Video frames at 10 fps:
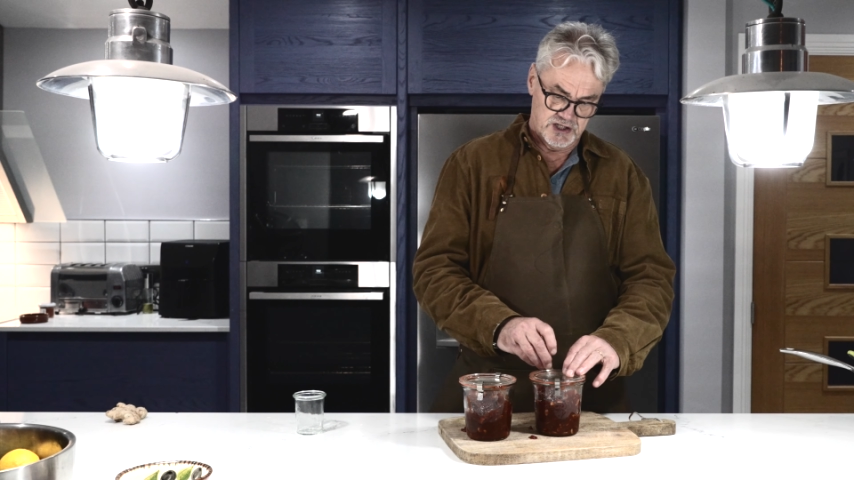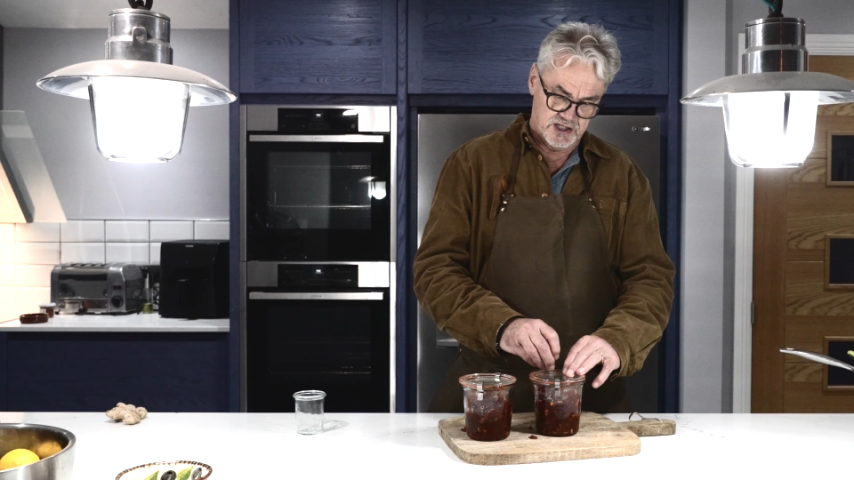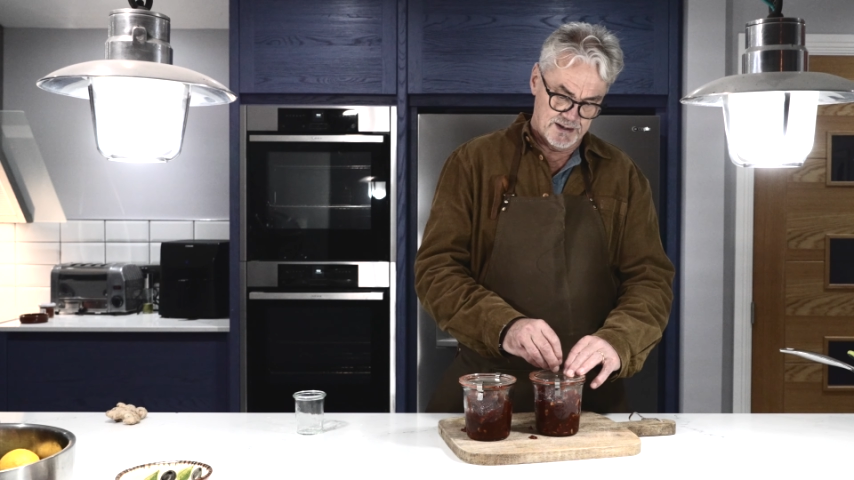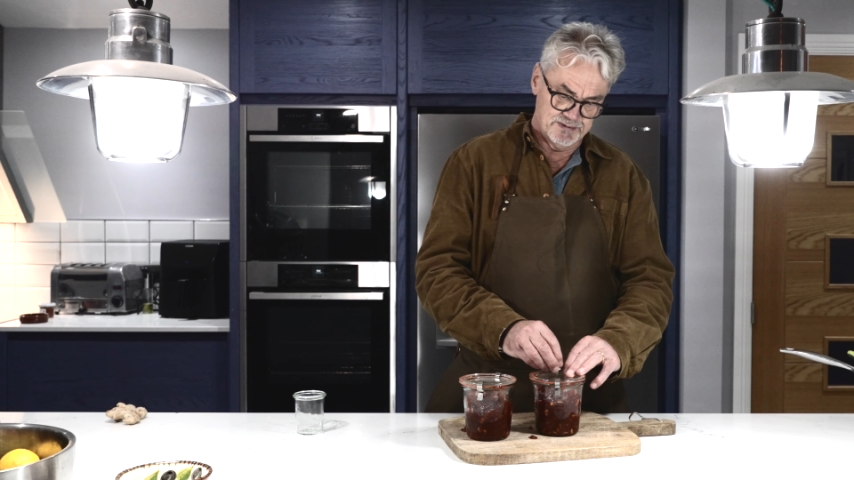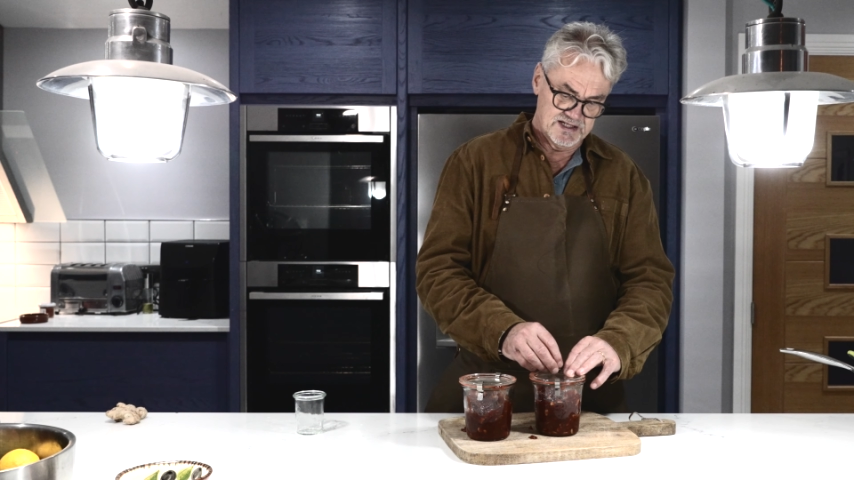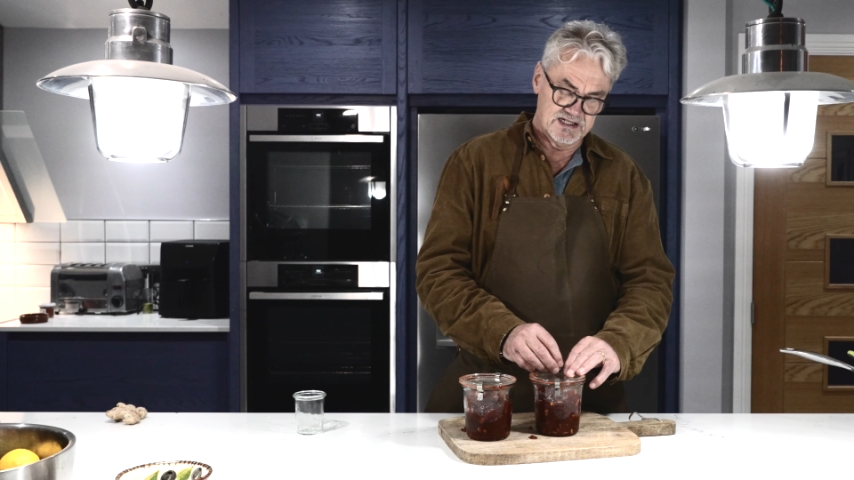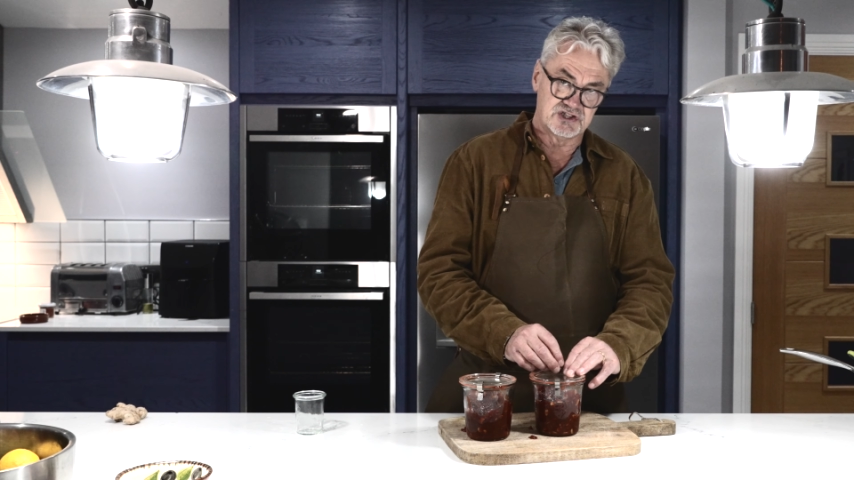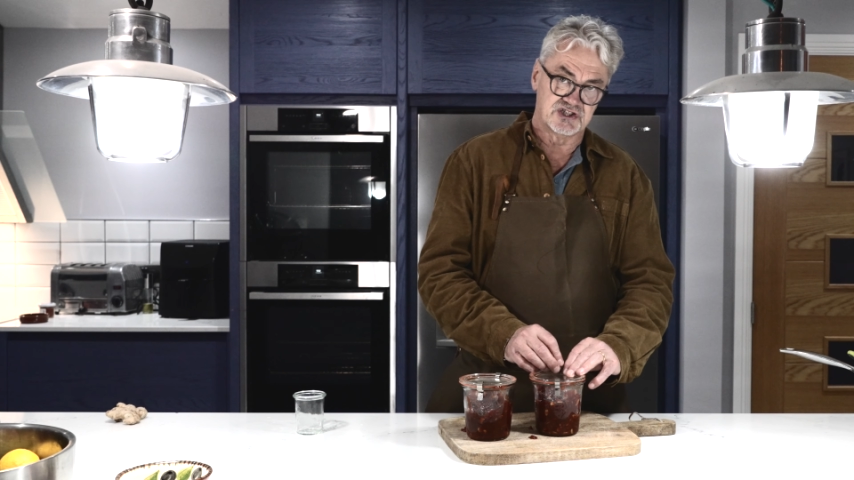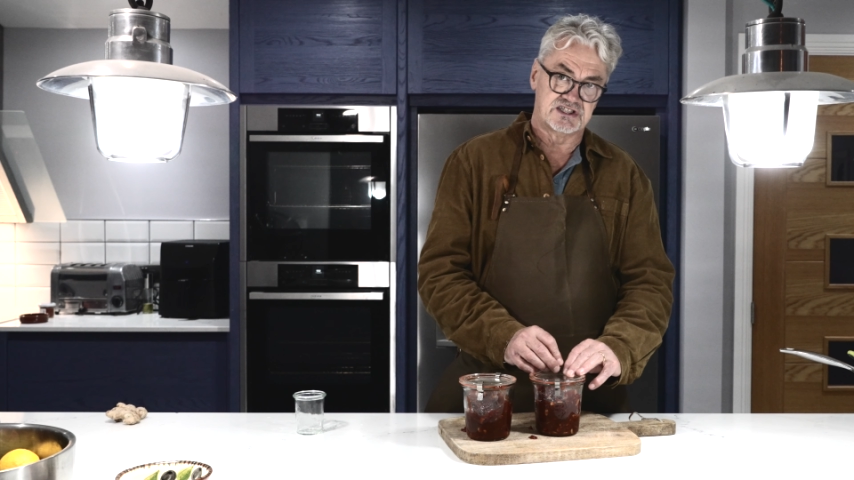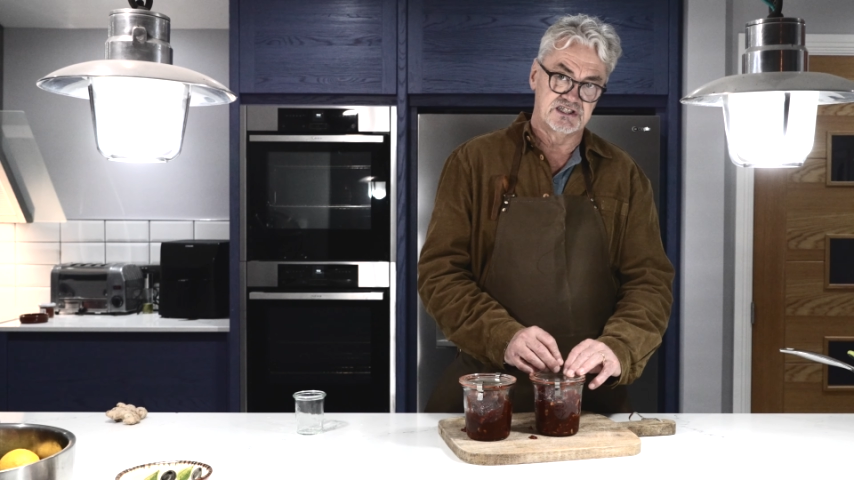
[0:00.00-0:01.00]
cupboard,
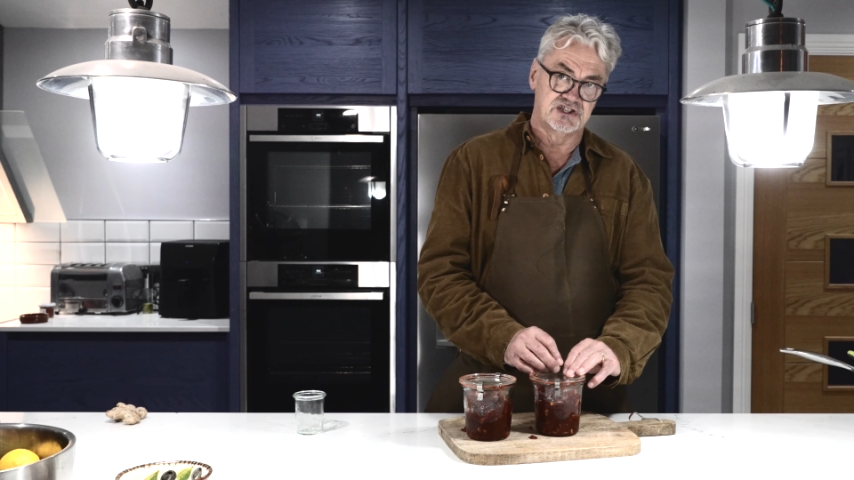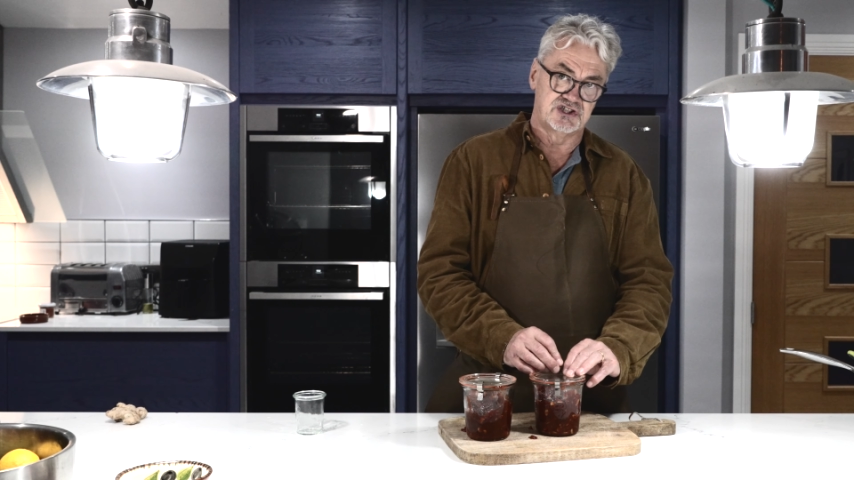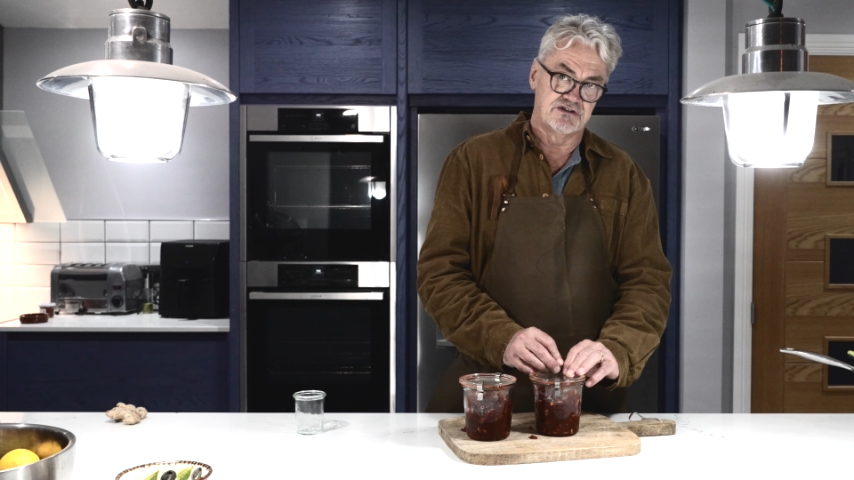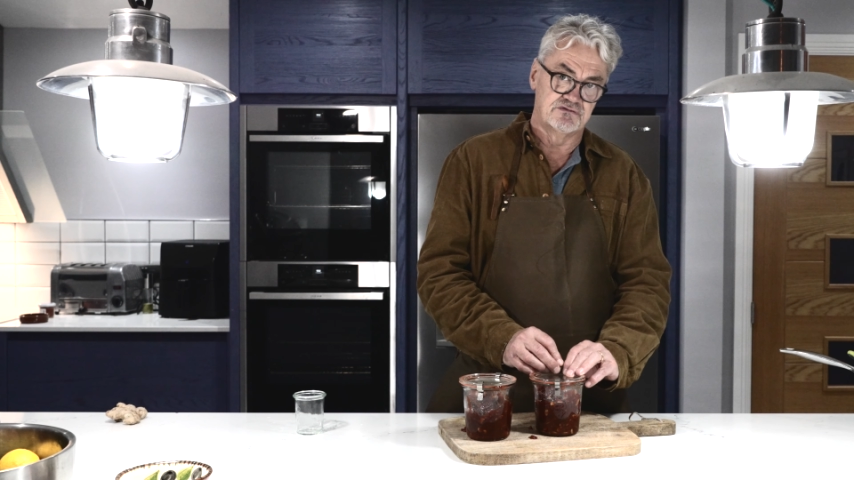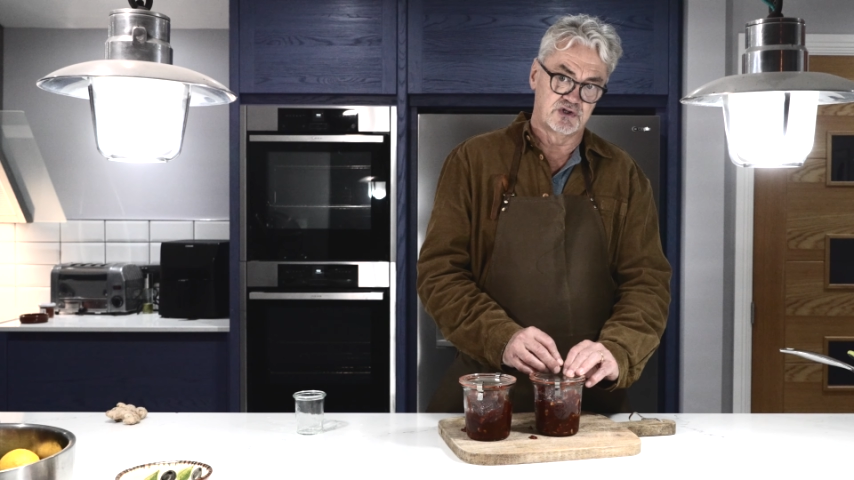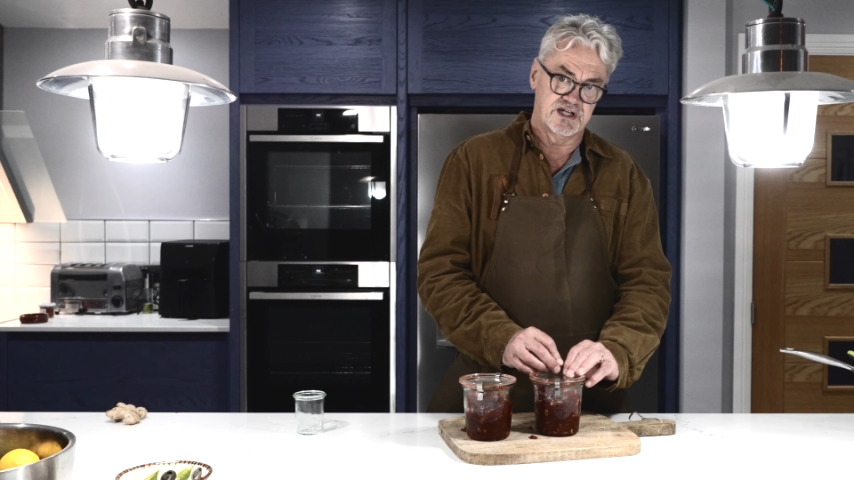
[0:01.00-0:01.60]
just in the general